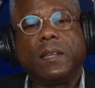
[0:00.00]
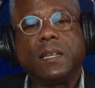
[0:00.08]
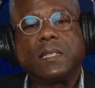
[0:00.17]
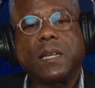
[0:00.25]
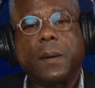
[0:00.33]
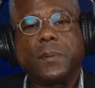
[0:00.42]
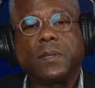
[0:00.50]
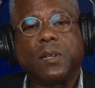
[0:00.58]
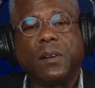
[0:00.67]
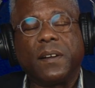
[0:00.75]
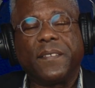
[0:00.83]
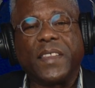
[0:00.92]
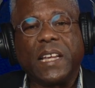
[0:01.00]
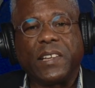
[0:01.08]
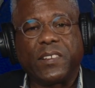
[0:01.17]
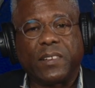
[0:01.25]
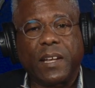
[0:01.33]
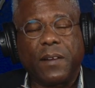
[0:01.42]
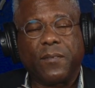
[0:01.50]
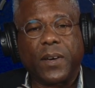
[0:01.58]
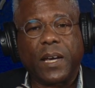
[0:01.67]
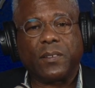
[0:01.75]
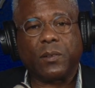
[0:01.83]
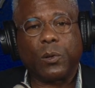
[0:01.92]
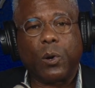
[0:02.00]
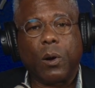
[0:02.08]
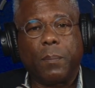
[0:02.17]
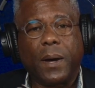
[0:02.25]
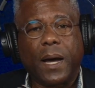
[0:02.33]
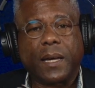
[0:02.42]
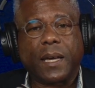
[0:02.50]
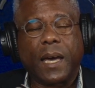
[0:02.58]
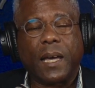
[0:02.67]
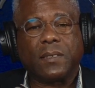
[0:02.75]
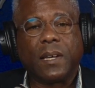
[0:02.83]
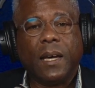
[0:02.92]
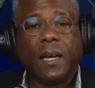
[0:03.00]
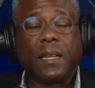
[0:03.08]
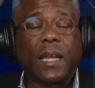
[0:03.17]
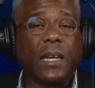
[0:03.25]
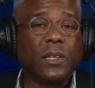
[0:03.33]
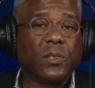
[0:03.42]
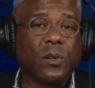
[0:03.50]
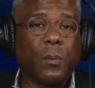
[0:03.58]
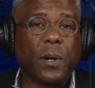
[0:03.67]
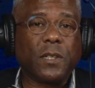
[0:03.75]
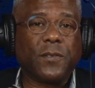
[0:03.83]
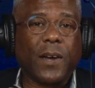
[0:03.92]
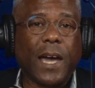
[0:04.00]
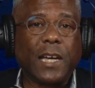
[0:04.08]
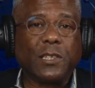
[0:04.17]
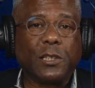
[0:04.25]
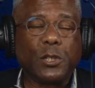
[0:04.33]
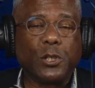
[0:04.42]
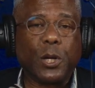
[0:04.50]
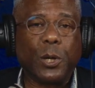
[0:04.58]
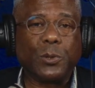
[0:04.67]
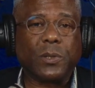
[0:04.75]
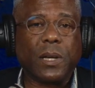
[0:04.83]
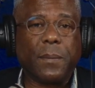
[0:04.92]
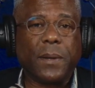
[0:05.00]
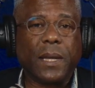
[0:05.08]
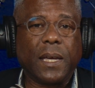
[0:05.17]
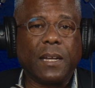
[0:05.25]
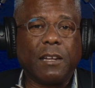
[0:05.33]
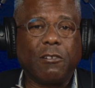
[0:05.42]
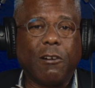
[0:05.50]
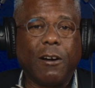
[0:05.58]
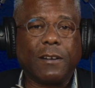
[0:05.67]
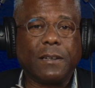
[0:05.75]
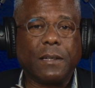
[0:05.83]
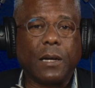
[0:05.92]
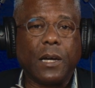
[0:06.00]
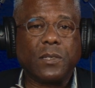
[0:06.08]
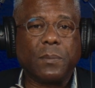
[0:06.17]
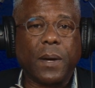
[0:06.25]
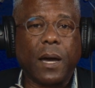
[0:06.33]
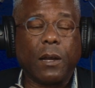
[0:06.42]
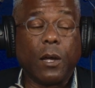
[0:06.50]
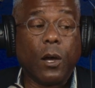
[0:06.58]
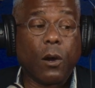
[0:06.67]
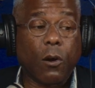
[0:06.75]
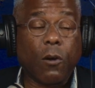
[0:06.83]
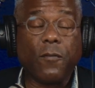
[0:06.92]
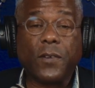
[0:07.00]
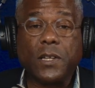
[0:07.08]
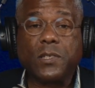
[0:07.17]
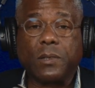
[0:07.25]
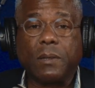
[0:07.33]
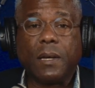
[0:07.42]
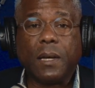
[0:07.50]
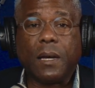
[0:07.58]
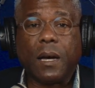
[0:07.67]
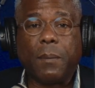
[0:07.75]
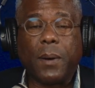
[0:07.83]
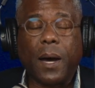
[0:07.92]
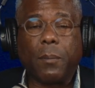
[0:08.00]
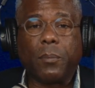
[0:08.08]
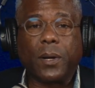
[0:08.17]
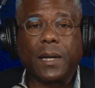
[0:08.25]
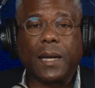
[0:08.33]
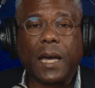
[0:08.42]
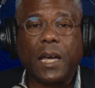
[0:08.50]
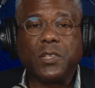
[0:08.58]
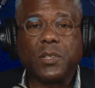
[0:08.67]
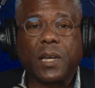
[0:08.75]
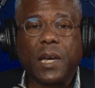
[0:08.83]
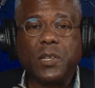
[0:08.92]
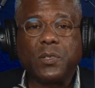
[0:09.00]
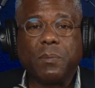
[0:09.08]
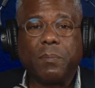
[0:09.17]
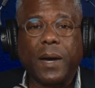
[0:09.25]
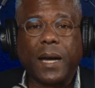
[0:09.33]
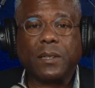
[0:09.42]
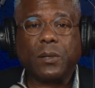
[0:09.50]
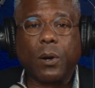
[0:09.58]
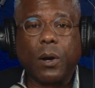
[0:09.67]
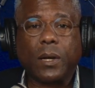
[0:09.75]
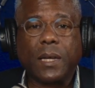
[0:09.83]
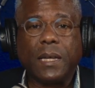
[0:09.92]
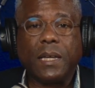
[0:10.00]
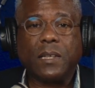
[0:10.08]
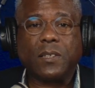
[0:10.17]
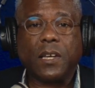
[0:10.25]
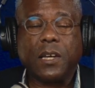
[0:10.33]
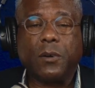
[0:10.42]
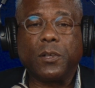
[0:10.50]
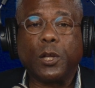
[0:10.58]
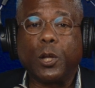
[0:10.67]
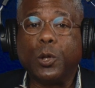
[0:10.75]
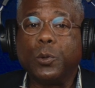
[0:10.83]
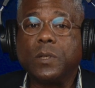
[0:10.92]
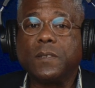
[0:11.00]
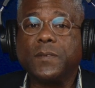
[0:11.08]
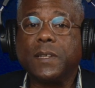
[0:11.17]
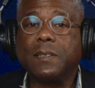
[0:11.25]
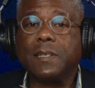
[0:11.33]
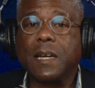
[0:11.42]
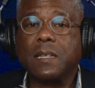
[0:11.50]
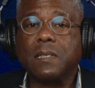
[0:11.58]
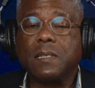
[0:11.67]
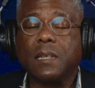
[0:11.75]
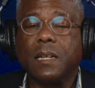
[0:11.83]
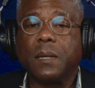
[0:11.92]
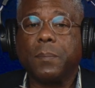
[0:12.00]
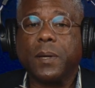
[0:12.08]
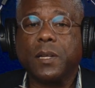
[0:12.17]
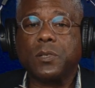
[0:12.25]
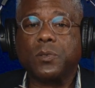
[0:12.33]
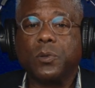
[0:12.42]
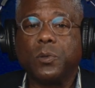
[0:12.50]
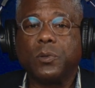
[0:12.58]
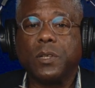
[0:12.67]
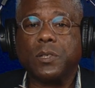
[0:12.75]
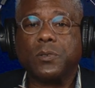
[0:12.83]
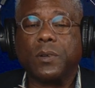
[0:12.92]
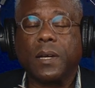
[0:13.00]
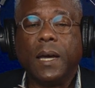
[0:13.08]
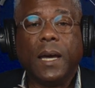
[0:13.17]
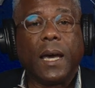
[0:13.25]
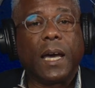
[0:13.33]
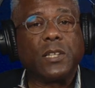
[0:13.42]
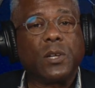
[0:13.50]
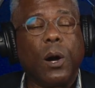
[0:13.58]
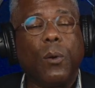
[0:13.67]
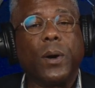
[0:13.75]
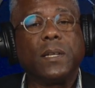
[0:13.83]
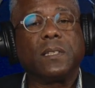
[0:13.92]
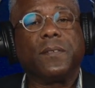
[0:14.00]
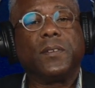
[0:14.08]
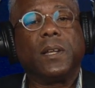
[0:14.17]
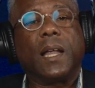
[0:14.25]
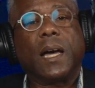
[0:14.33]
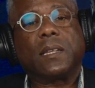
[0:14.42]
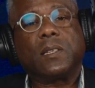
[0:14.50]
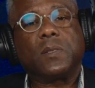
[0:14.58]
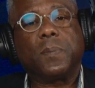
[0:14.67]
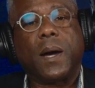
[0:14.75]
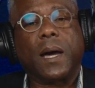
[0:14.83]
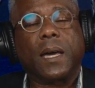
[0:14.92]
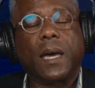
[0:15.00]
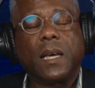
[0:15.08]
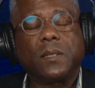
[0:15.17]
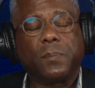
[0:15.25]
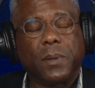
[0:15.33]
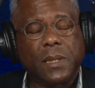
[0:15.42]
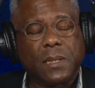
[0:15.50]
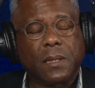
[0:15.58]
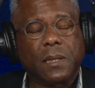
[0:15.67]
this episode of the Steadfast and Loyal podcast. Thank you so much for Ashley Jones coming in and talking to us about her vision about bringing education back to our kids here in the Lewisville, Texas Independent School District. As always, if you like this podcast, please